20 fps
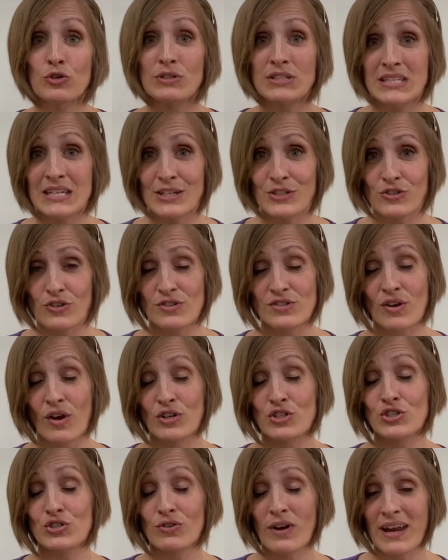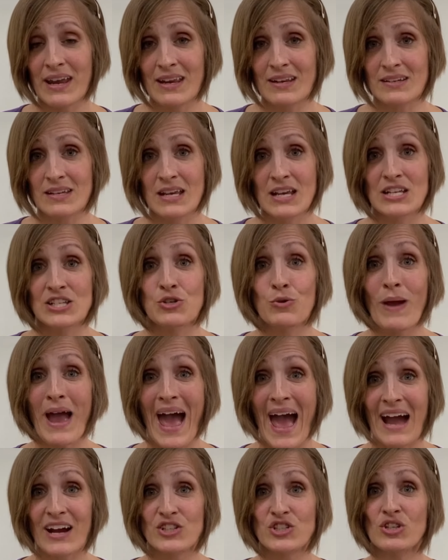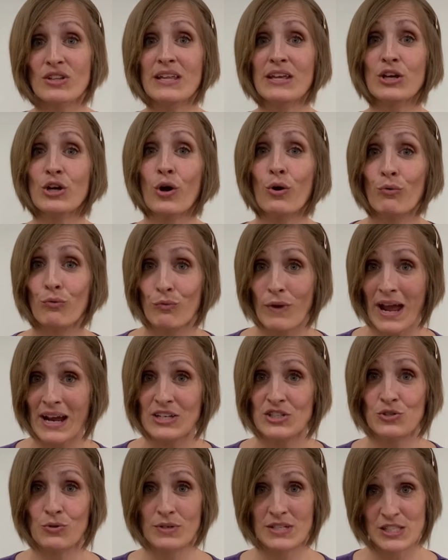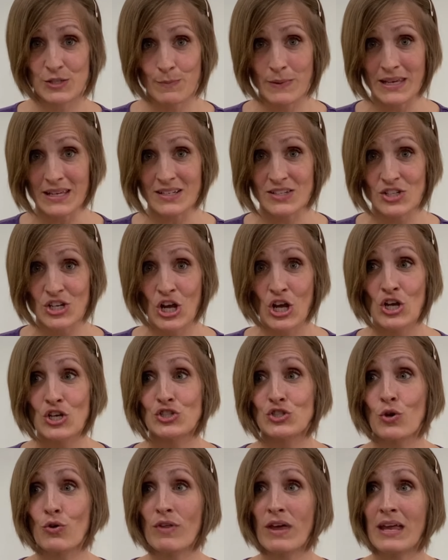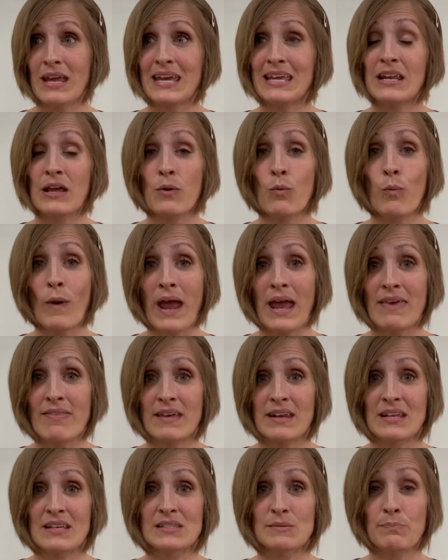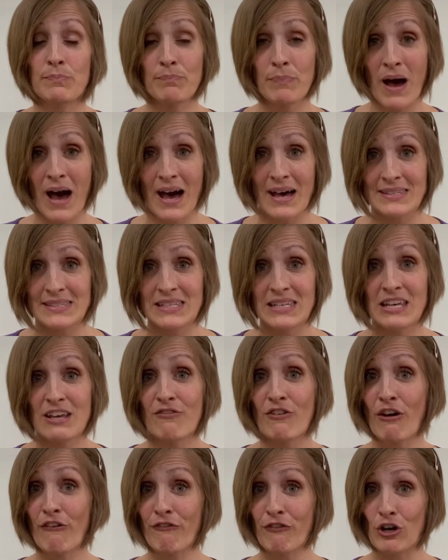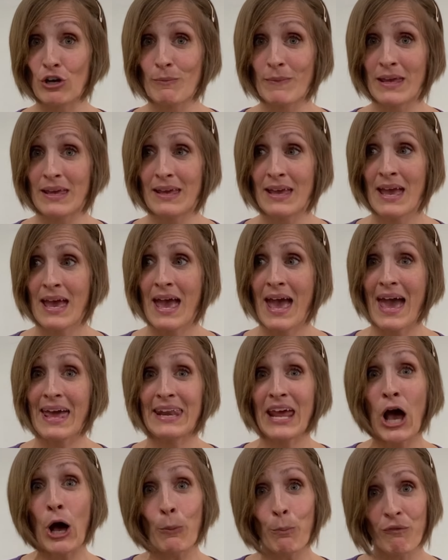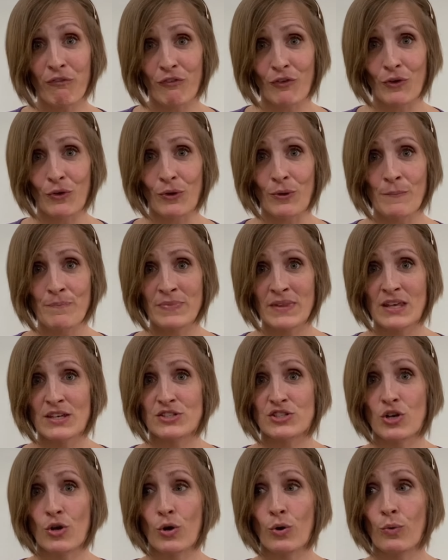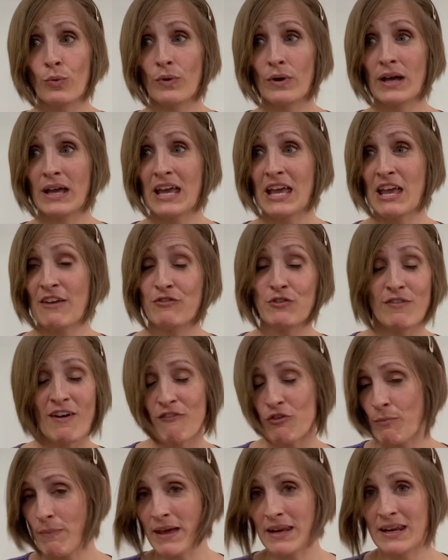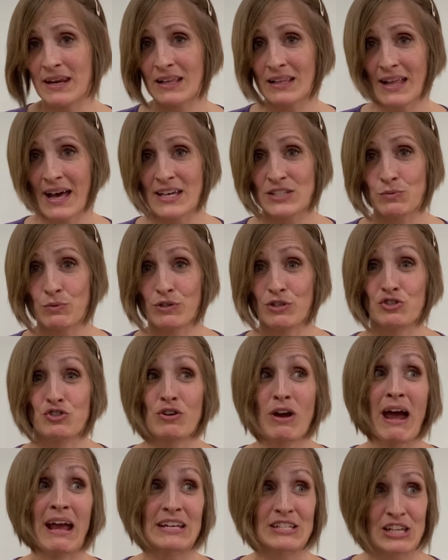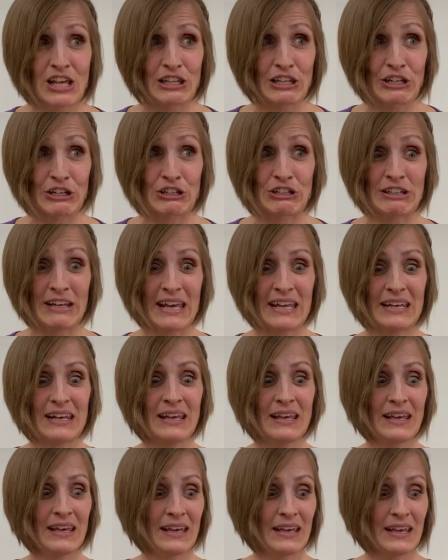teachers are trained to actually correct your speech so that in a way that is positive, affirming, and helpful. So if you've ever been in a class where you're trying to learn and